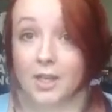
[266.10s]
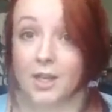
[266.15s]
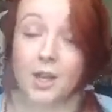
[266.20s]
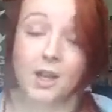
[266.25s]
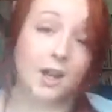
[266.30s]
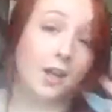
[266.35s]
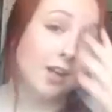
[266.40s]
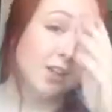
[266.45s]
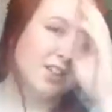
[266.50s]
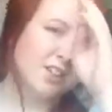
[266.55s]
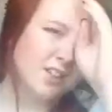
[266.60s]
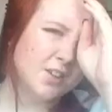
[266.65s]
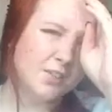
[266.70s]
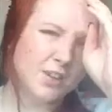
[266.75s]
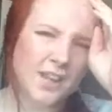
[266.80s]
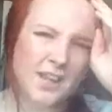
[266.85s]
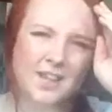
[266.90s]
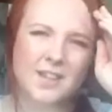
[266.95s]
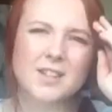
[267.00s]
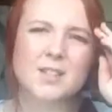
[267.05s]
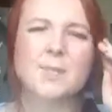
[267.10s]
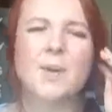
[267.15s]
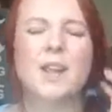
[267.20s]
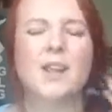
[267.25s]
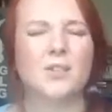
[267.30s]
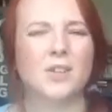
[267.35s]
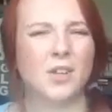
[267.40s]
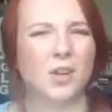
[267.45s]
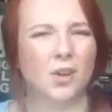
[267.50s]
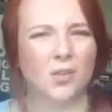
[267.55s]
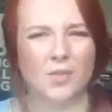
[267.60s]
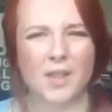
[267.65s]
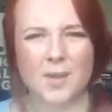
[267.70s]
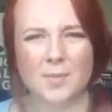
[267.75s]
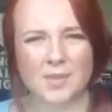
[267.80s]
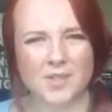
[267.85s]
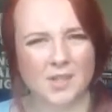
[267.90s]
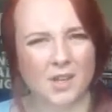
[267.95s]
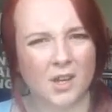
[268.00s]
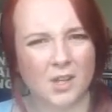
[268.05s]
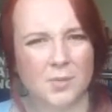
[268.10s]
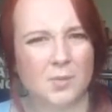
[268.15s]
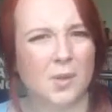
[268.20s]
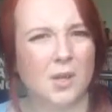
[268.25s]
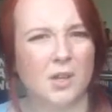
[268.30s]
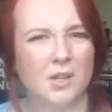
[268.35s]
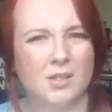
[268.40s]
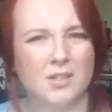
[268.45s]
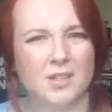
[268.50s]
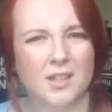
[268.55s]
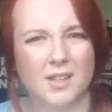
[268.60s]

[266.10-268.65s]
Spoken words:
because I don't like the smell of a lot of their massage bars.